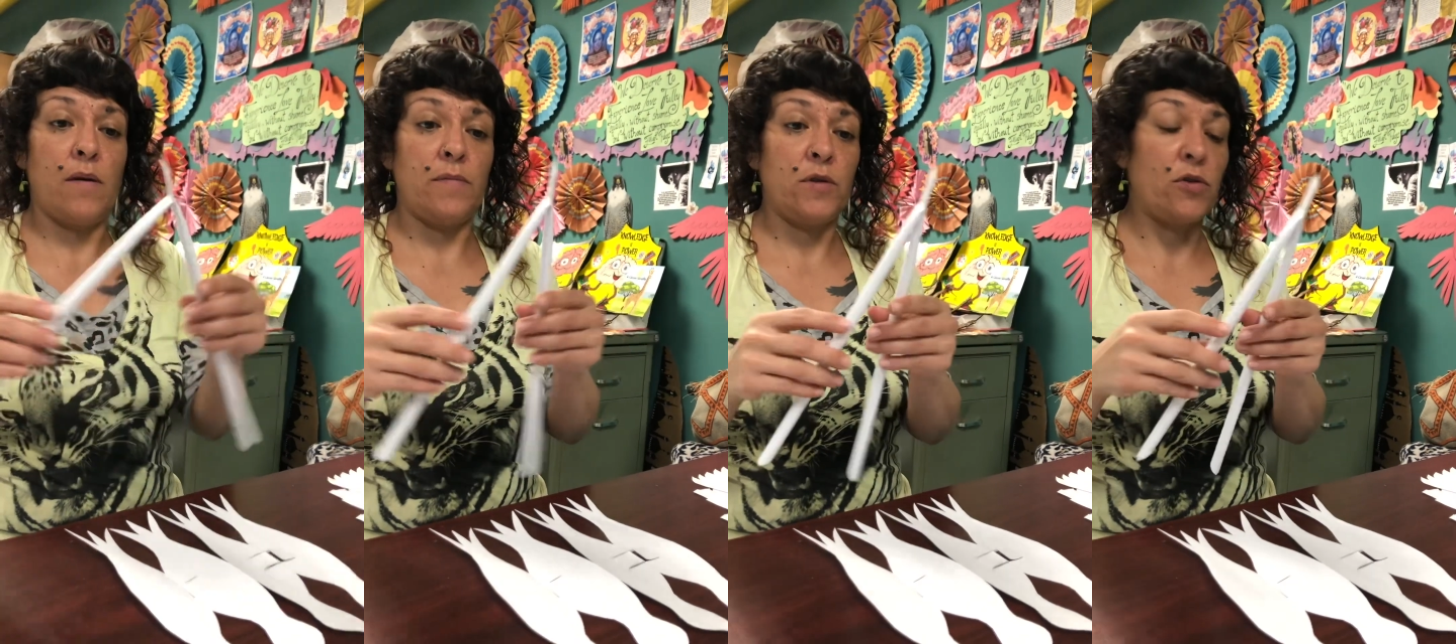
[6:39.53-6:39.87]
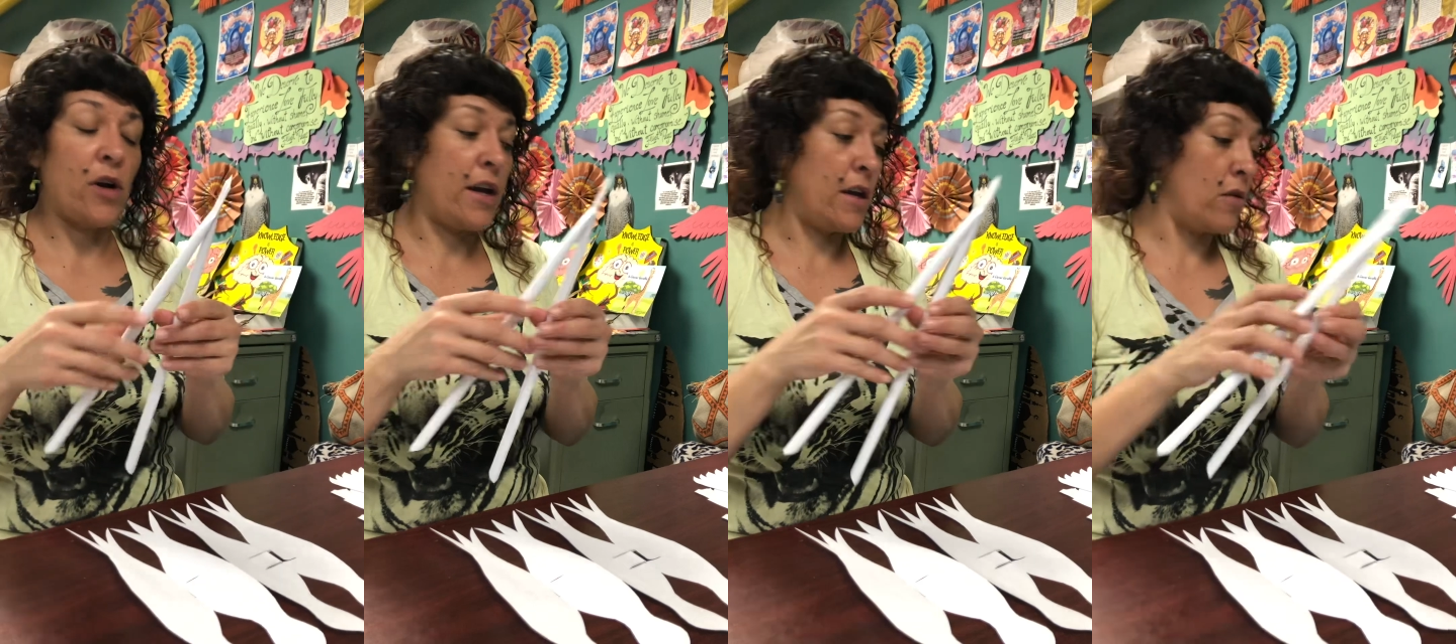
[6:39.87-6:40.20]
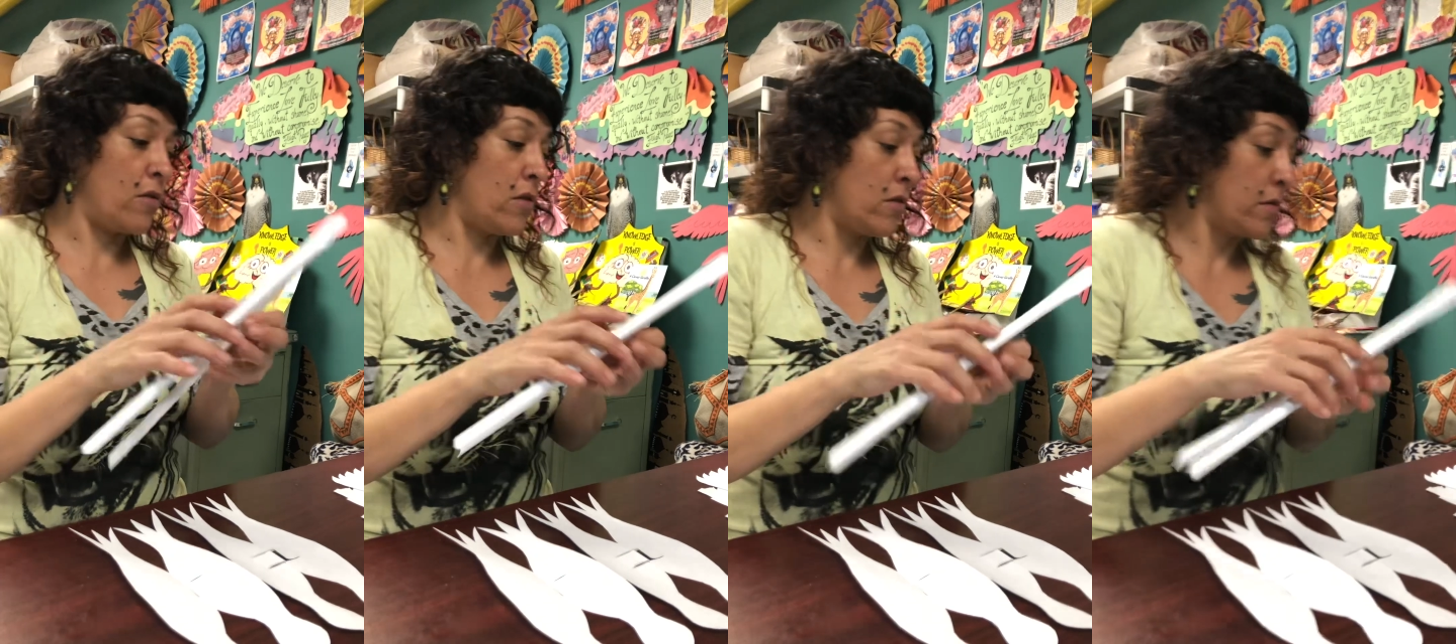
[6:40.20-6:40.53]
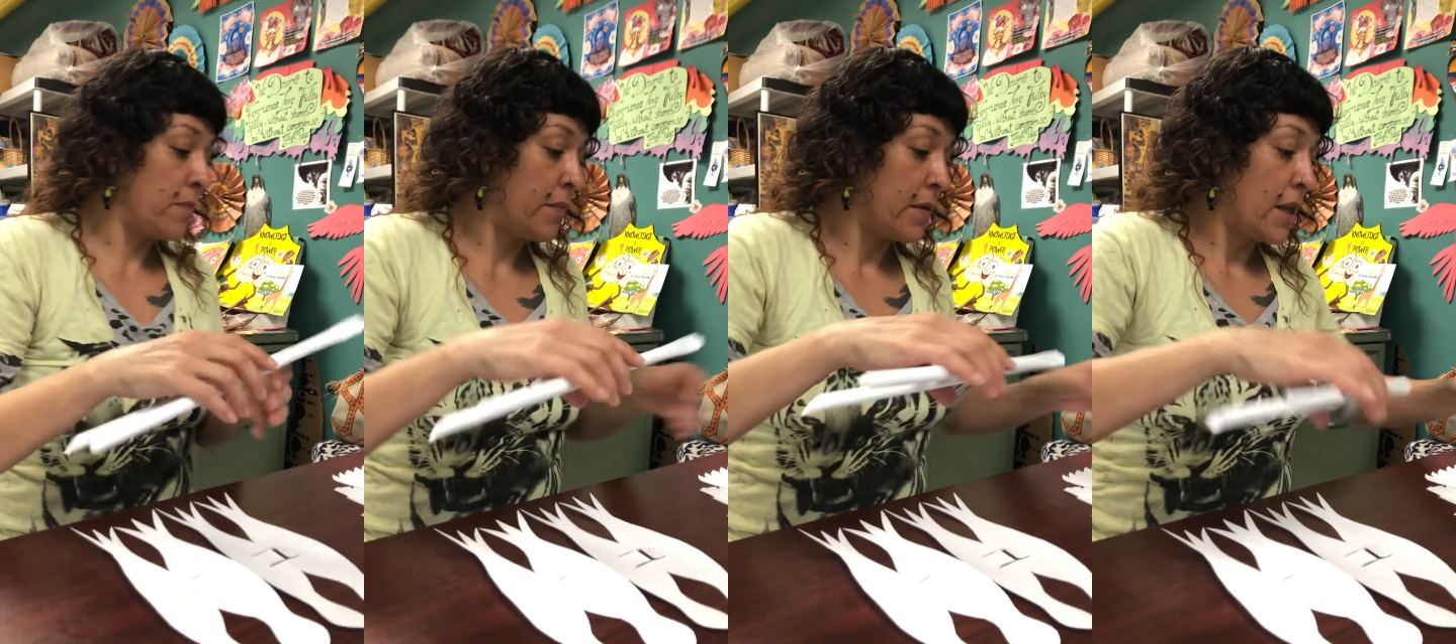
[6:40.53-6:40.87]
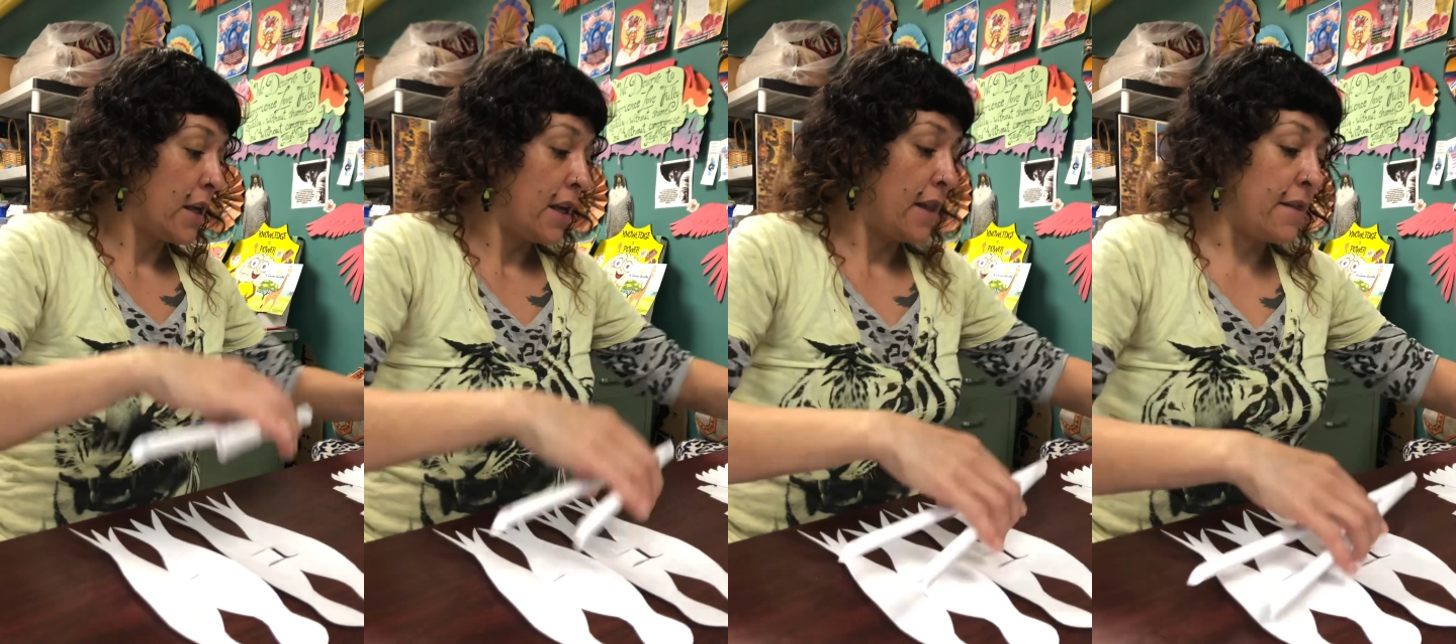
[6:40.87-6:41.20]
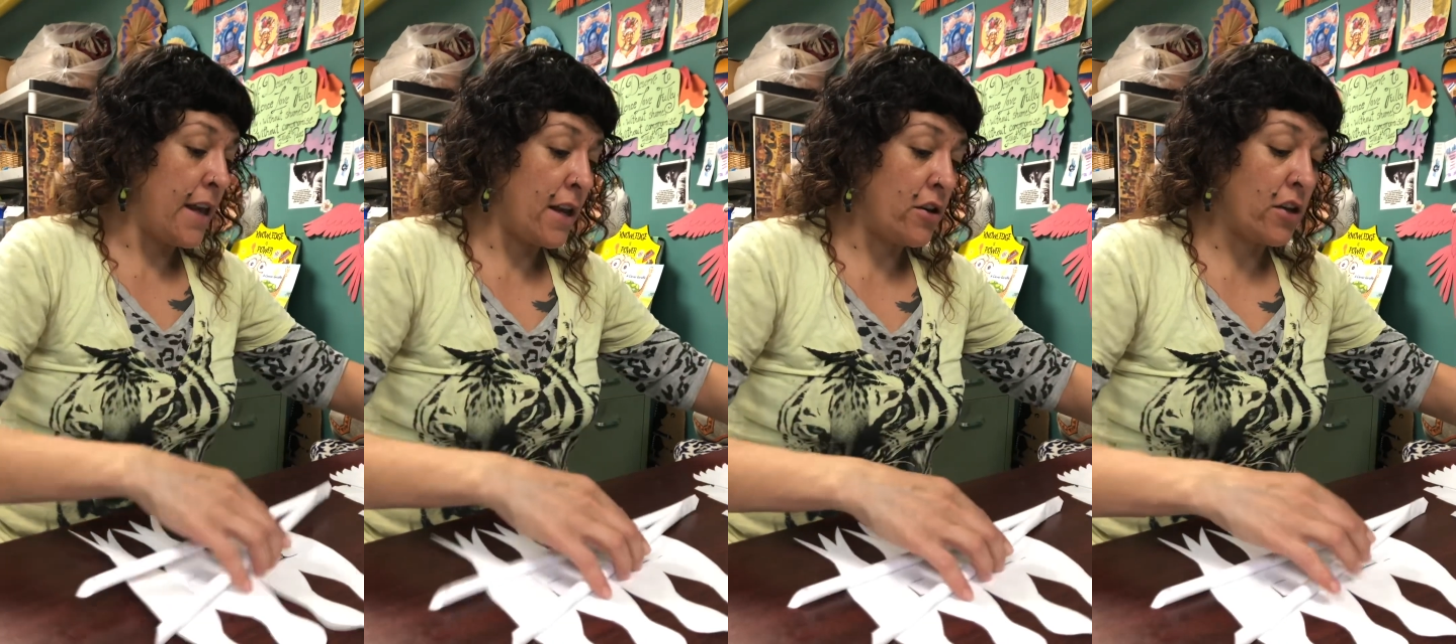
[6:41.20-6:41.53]
triangle.
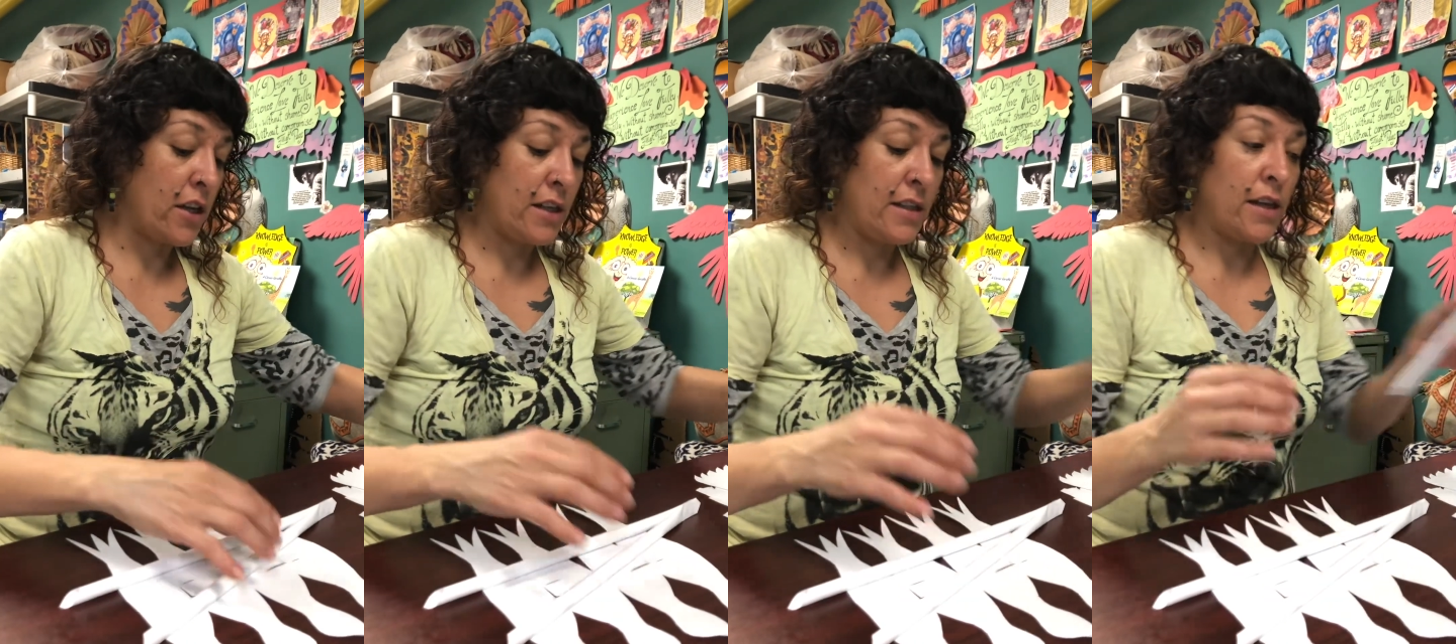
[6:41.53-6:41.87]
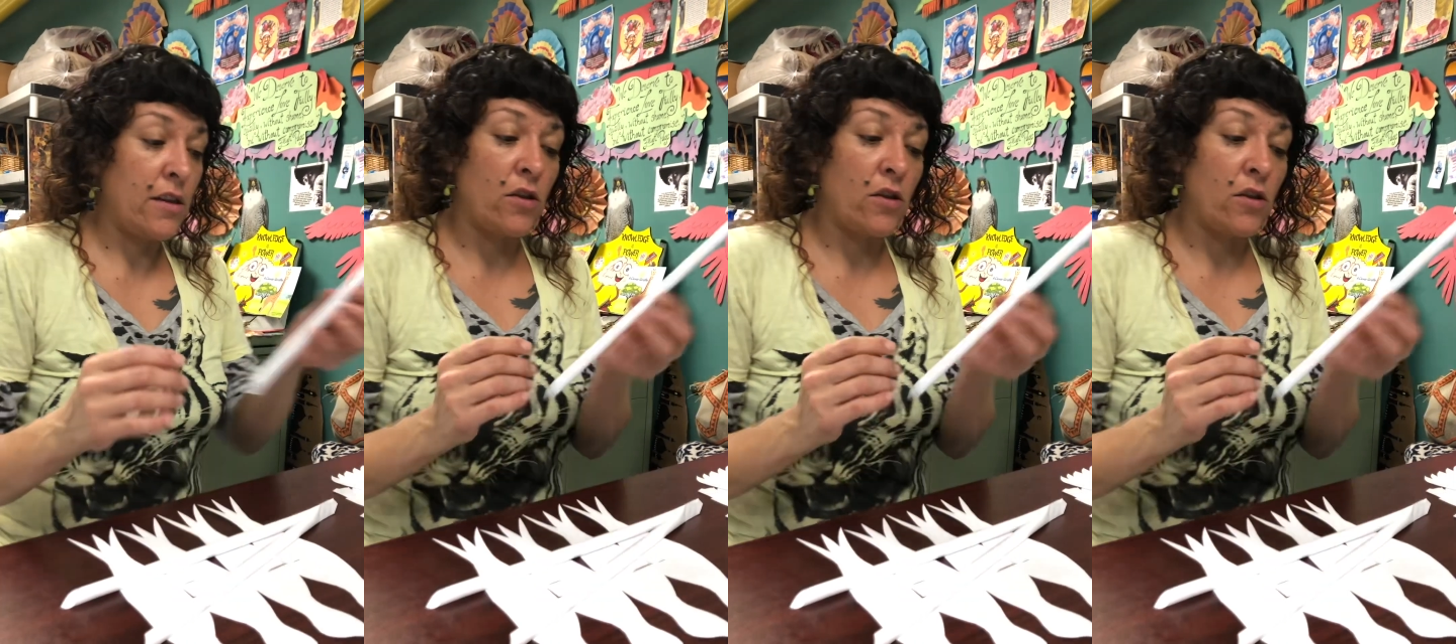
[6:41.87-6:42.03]
Then you're gonna take